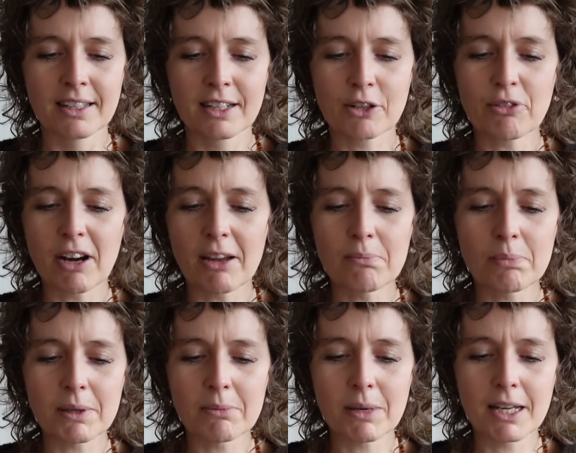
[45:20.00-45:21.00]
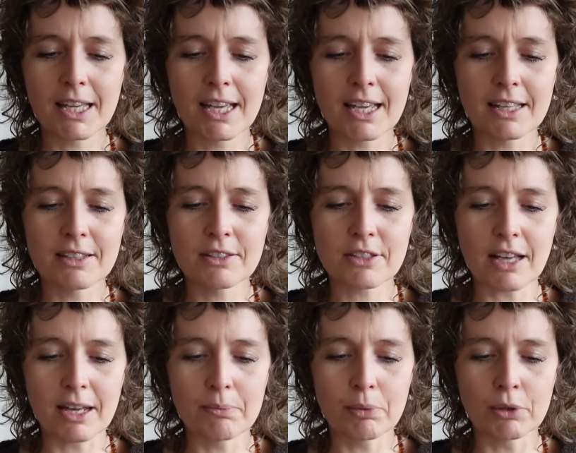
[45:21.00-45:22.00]
cramp in my hands,
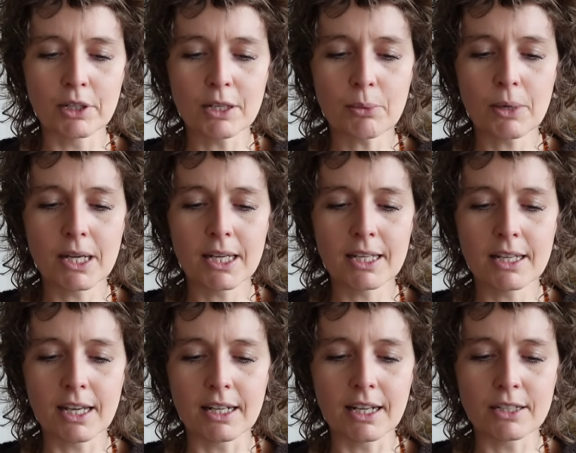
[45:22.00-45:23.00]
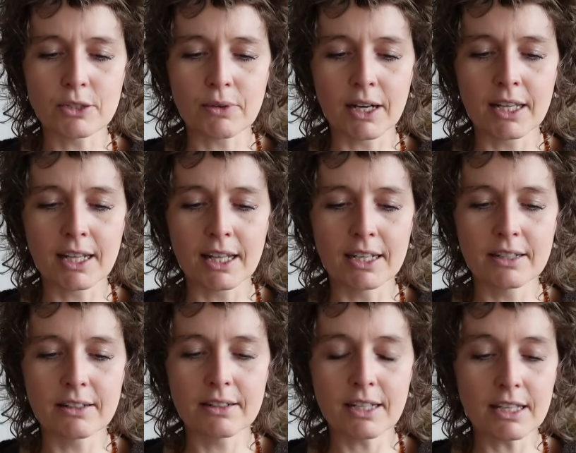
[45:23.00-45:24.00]
I put it away and I try it
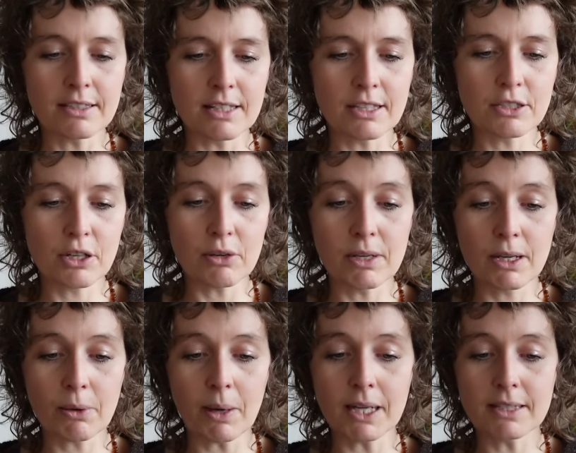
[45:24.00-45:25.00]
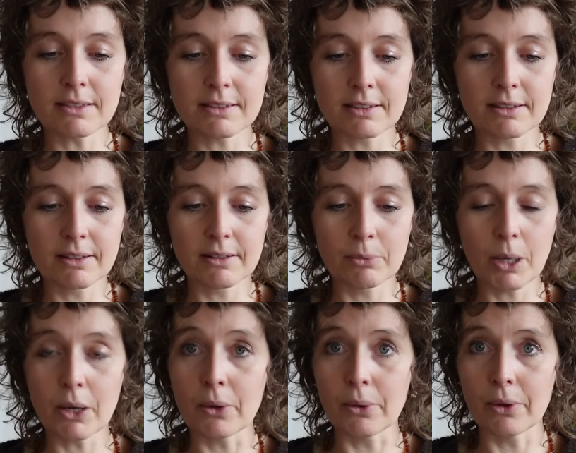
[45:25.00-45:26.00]
later. It's going quite
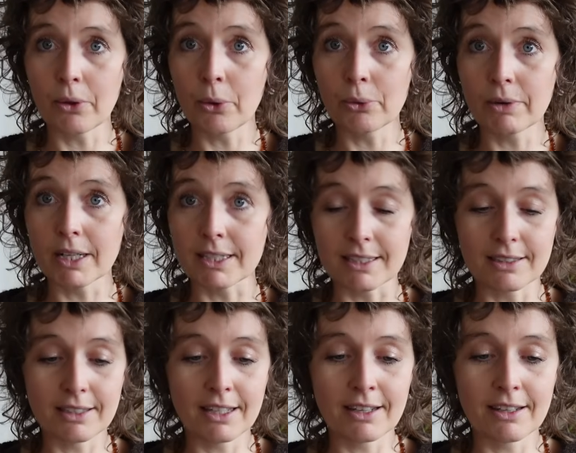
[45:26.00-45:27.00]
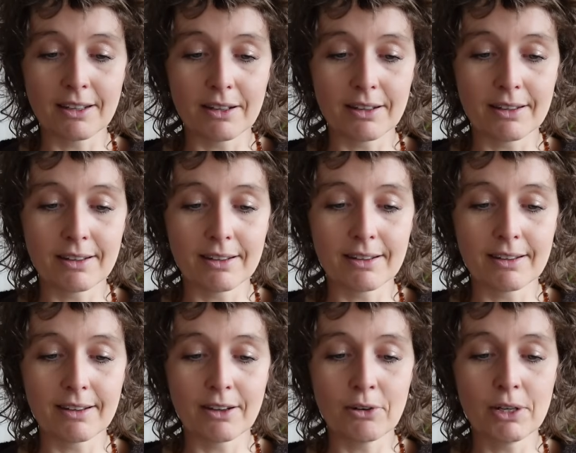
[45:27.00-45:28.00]
well already.
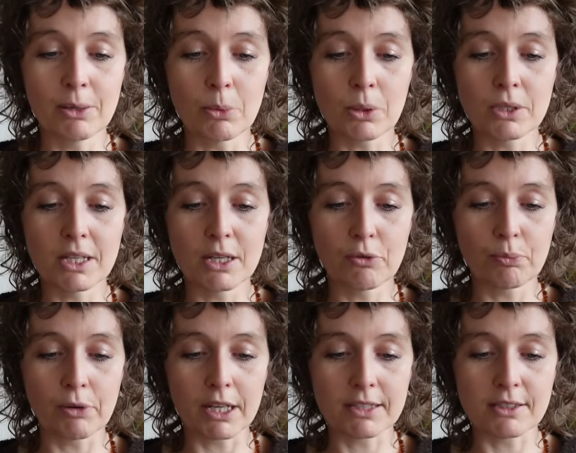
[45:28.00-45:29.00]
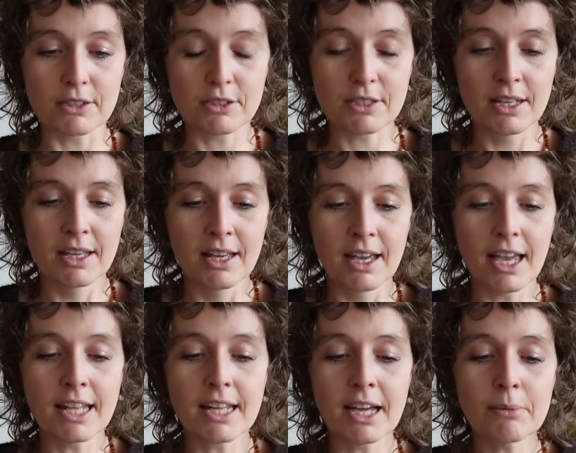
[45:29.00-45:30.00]
Only 1 day of practice,
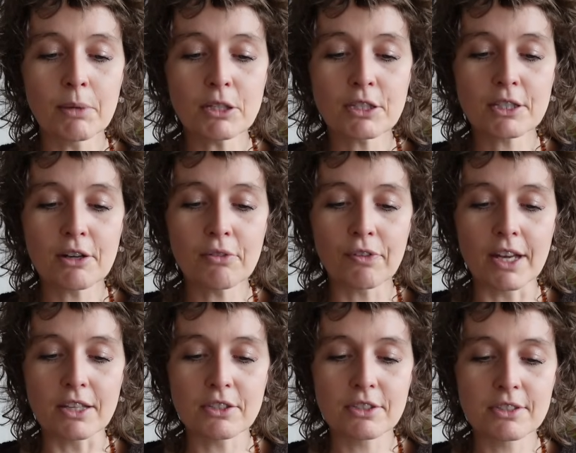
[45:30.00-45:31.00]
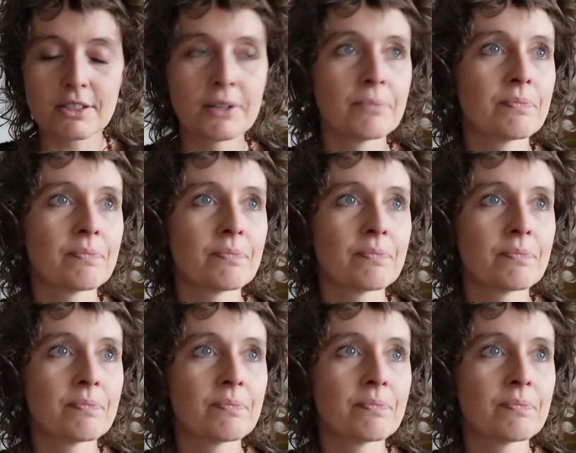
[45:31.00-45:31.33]
and I must confess,